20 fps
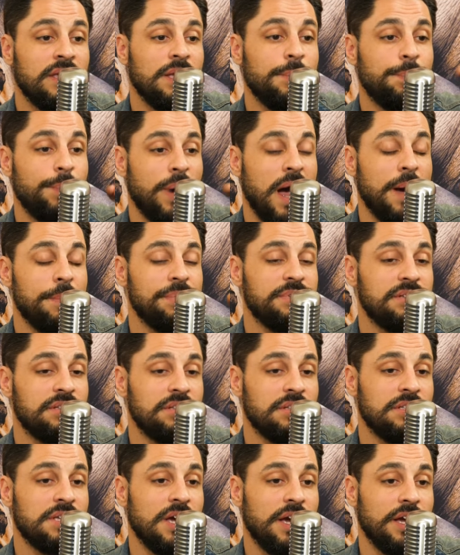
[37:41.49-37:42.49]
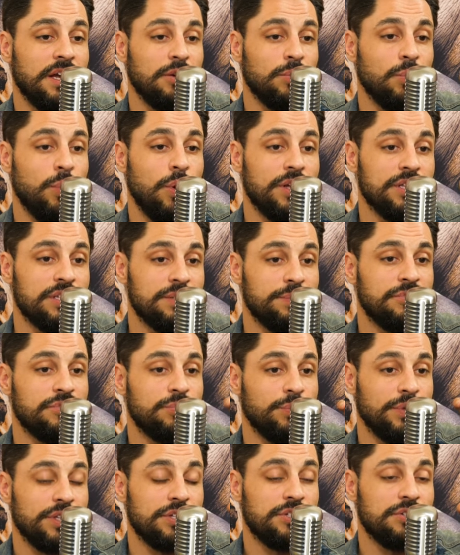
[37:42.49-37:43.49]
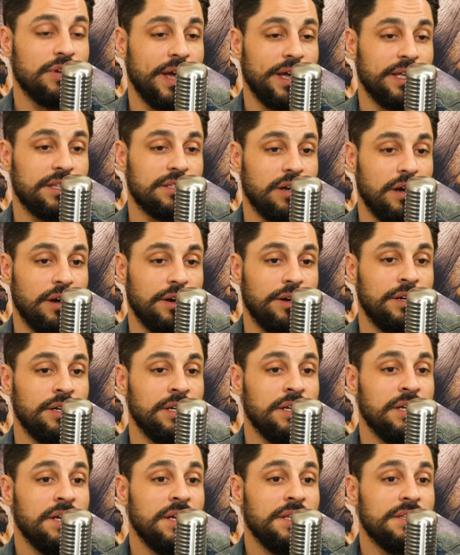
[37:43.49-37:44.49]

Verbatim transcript: He pops the tiger once with a tranq dart.